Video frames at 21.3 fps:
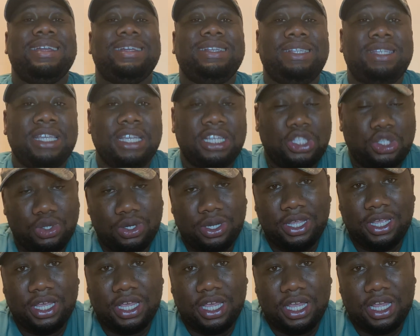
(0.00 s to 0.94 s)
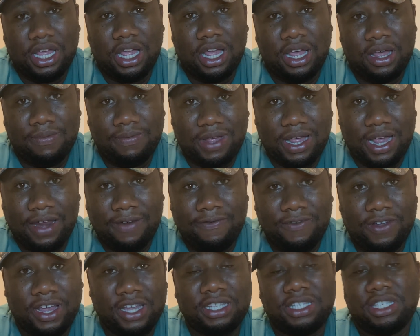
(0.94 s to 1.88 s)
day-to-day
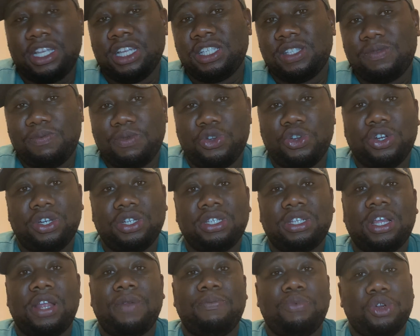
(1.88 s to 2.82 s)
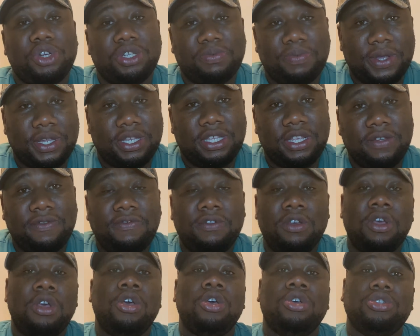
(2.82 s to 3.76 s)
advice, experience, and perspective.
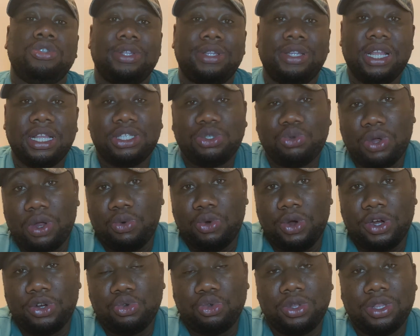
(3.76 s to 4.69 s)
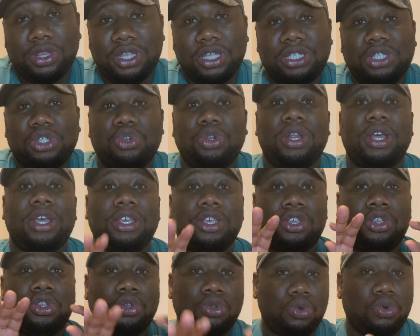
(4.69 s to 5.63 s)
So that's why we're doing this, so that
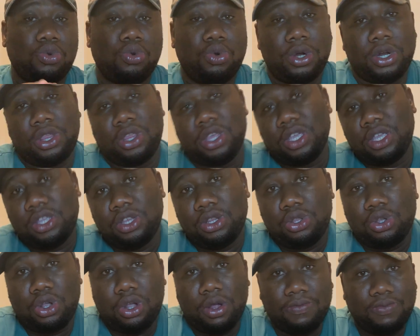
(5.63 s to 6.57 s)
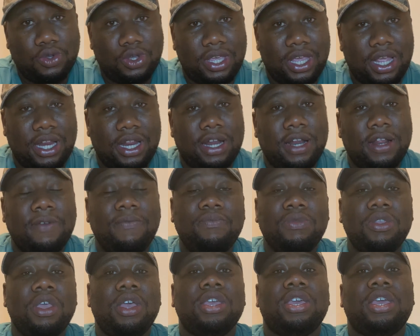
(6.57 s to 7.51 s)
you who are thinking to come to Canada
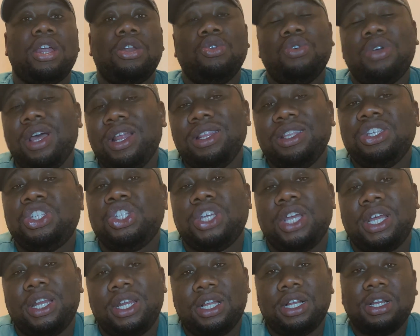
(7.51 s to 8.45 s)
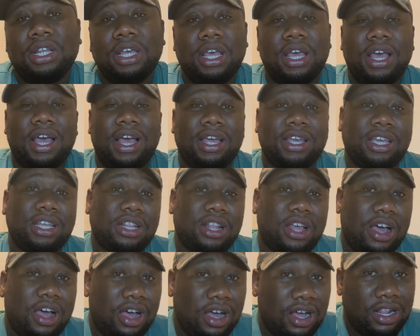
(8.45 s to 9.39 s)
can look on this channel and
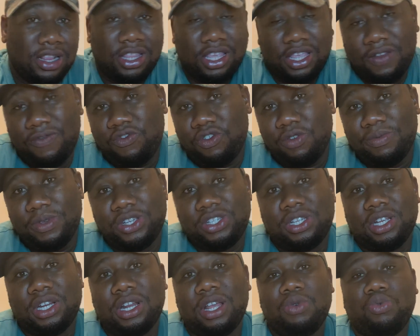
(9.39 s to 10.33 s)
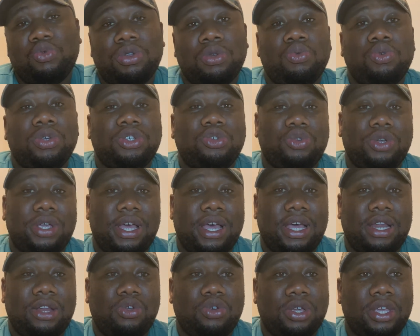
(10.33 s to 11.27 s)
get all the information that we wish we
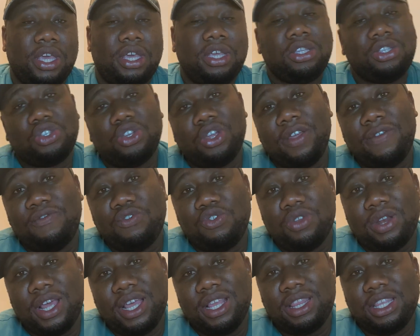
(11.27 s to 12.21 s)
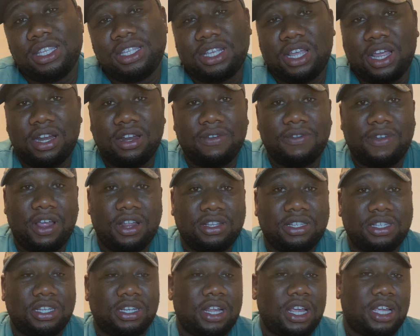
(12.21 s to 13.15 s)
had, okay? So if you like this kind of
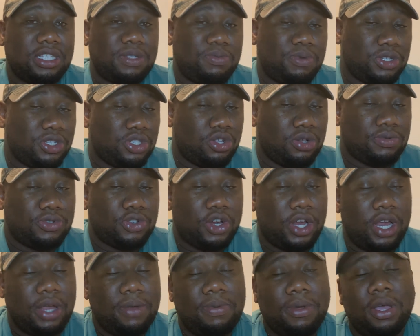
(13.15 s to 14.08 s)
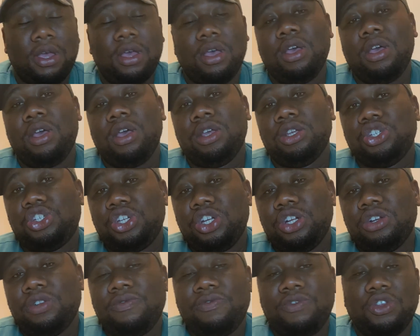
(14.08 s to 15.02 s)
content, guys, please subscribe.
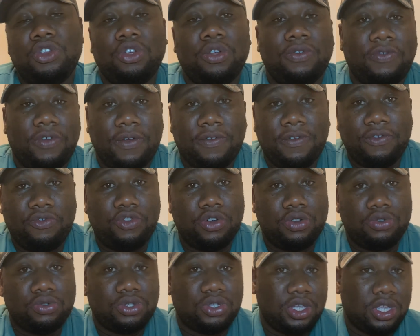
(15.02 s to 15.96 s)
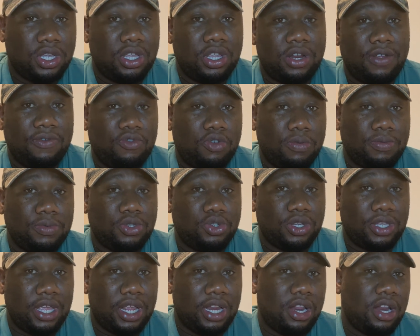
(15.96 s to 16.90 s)
Share the video if you have a friend who's thinking of coming to
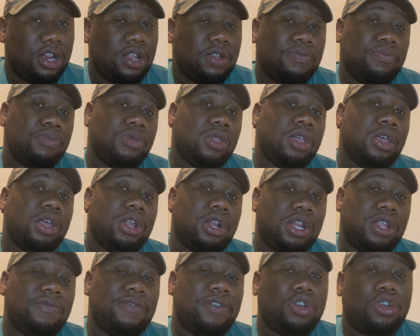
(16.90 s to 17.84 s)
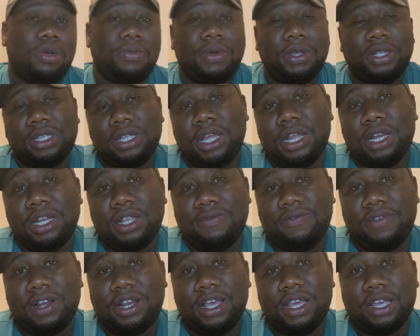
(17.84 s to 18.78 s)
Canada. Leave a comment and leave
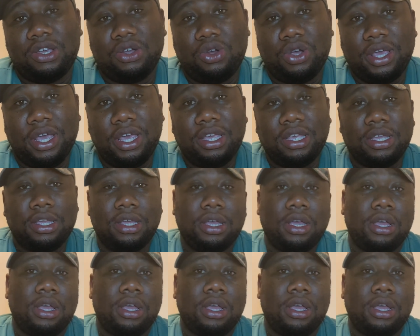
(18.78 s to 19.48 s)
a like, okay?